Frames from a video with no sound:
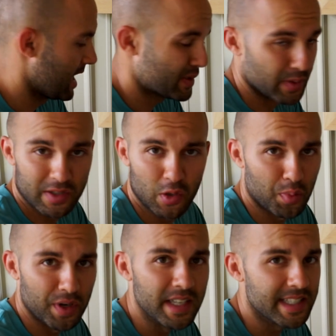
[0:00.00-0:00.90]
it's been
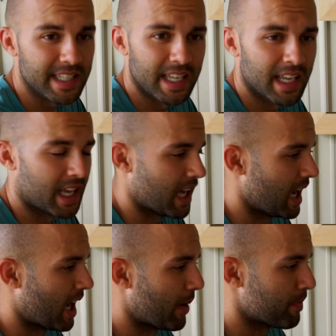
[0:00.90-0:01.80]
super easy.
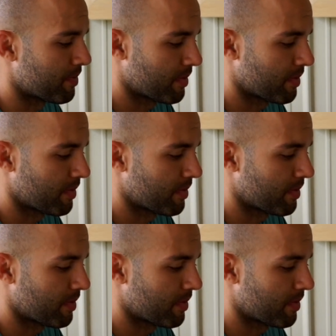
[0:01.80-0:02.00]
Like